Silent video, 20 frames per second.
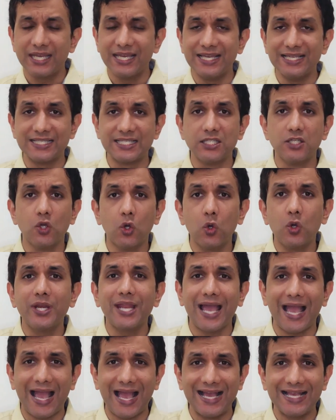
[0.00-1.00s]
is
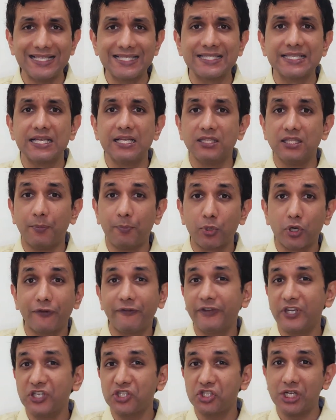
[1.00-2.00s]
known as the
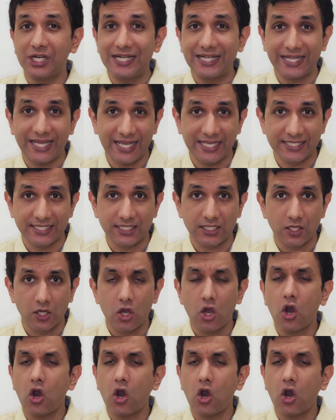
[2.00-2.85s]
Professional Test